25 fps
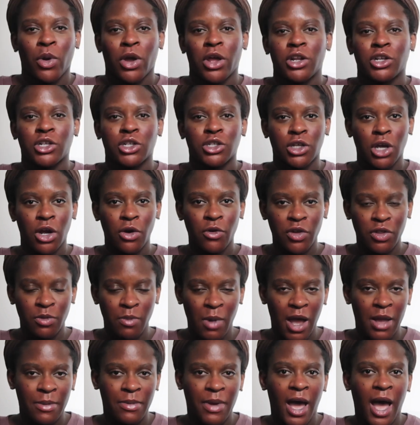We're gonna start with
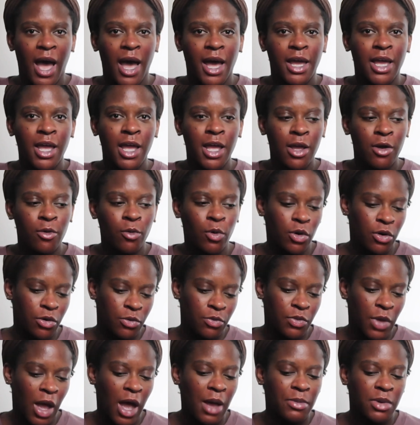my bag.
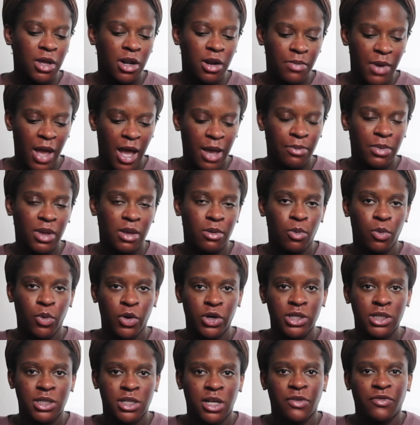Well, I'm gonna pack baby
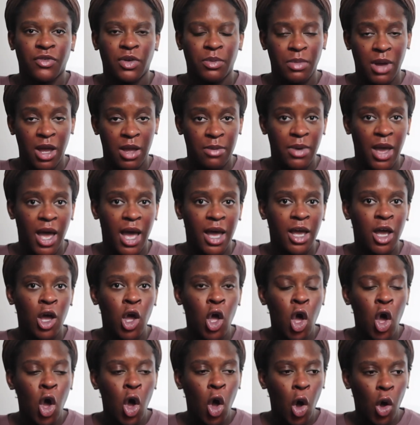boy stuff in my bag.
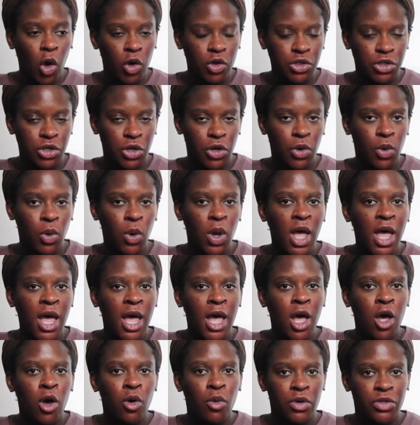Also,
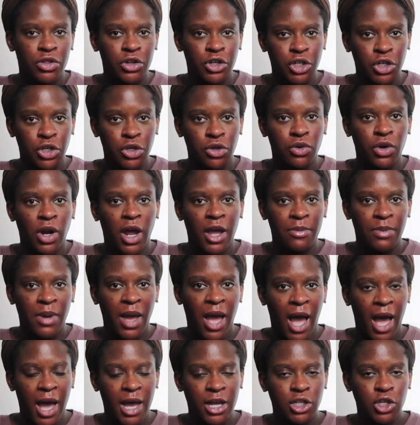with Jude, I
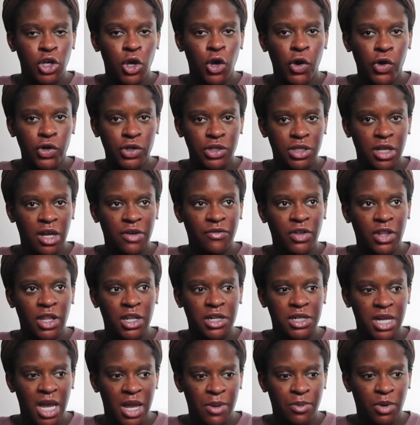packed her stuff in the
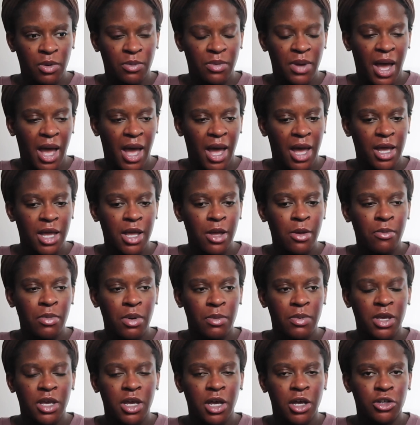diaper bag,
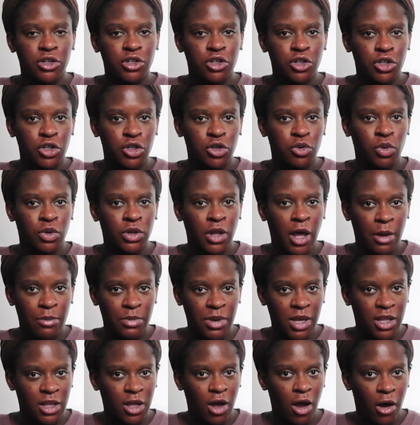but because Jude will
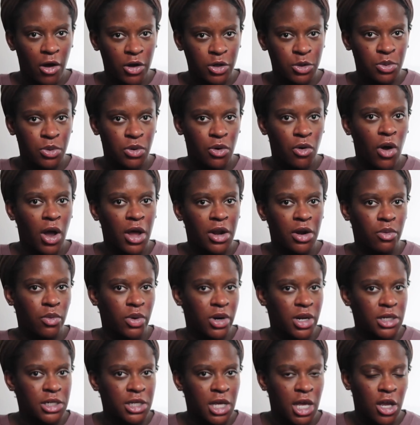not be at the hospital, I don't
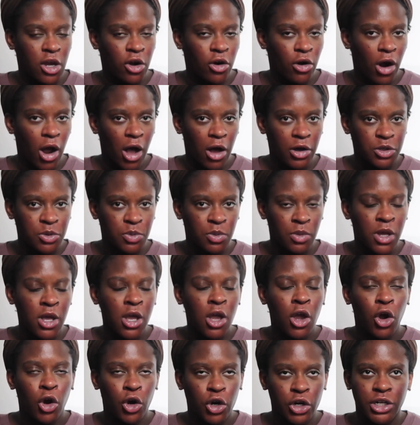want to take
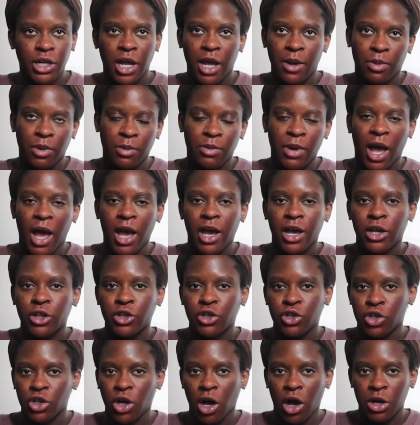her diaper bag
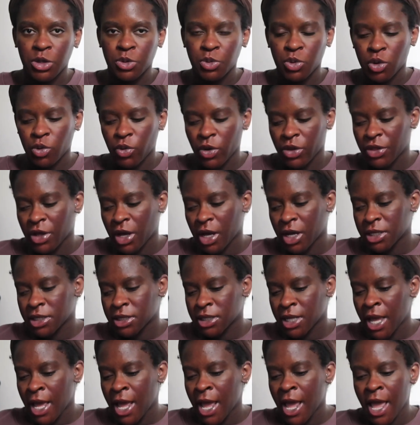to the hospital with
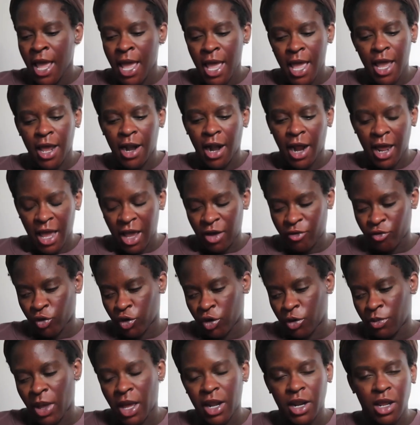us, and I have
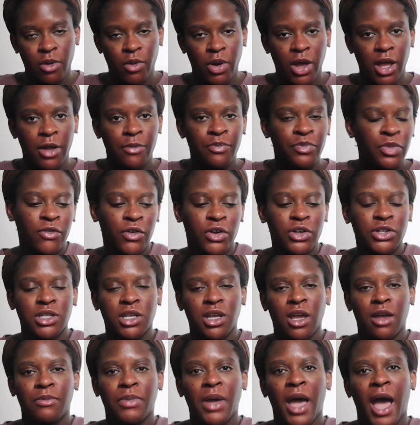room anyway. First
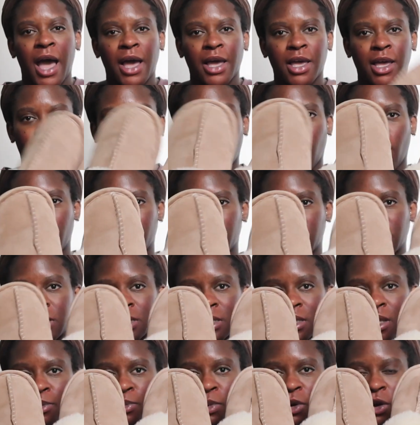thing I'm packing are these
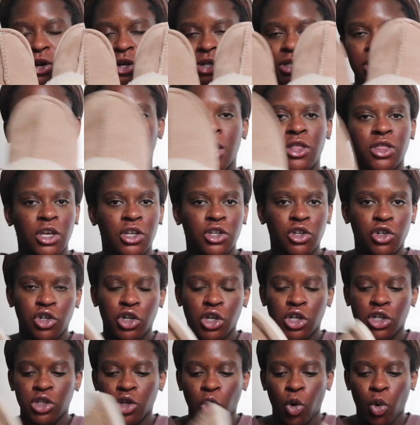slippers. These are
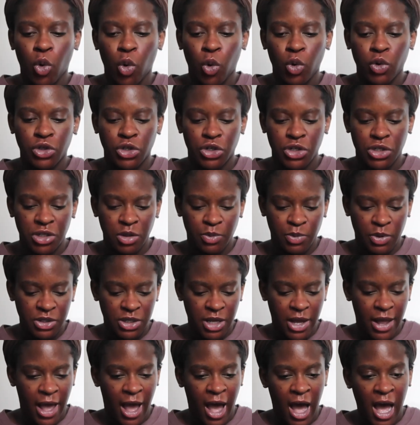just older slippers
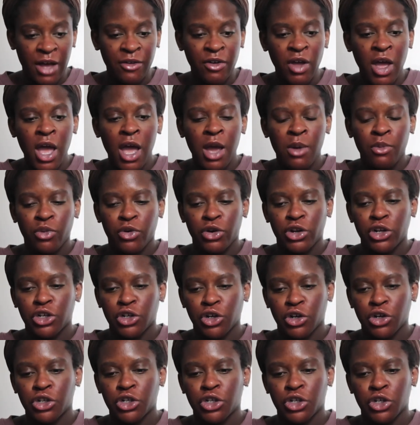I have. Pretty
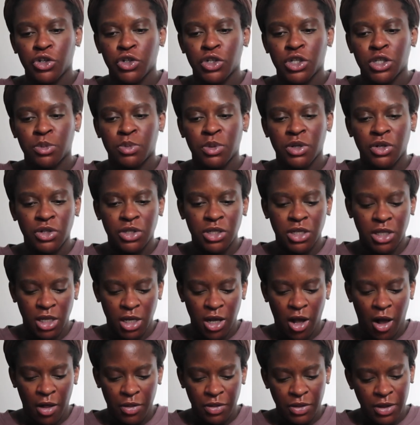sure Jude spilled
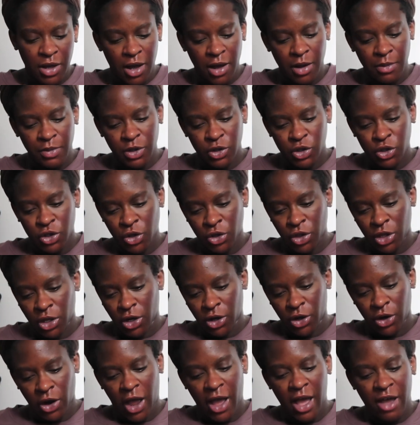something on them, so
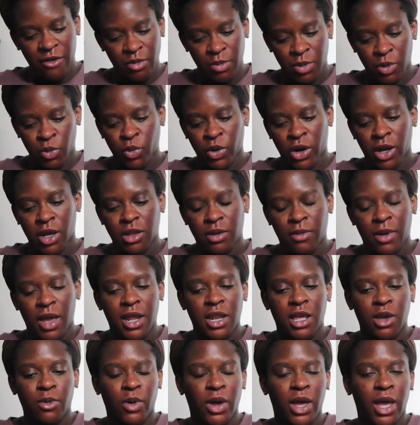I haven't been wearing them
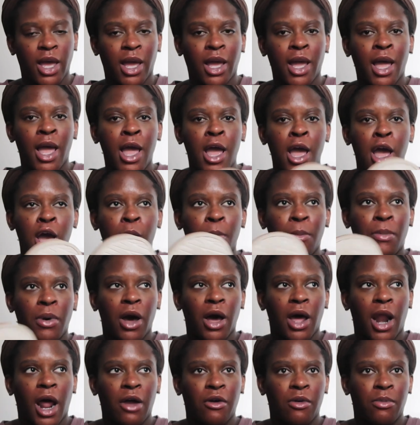anyway,
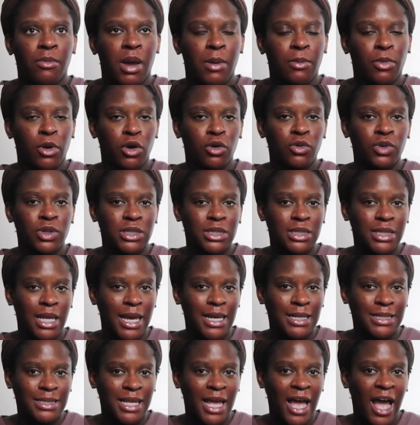but I remember it was
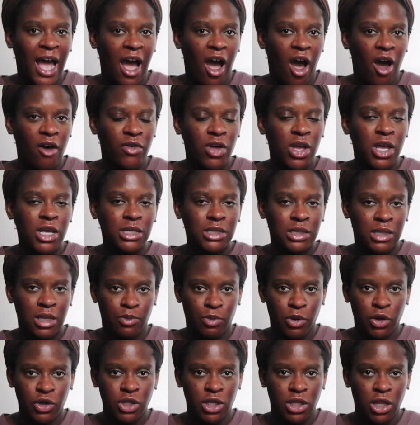nice to have
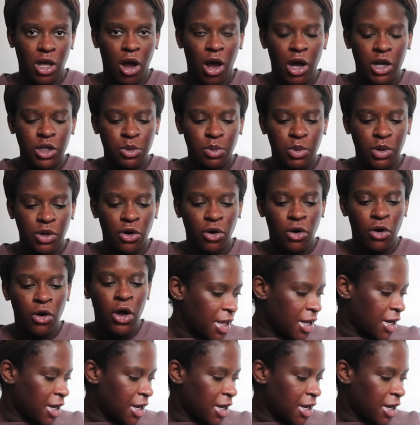slippers in the hospital.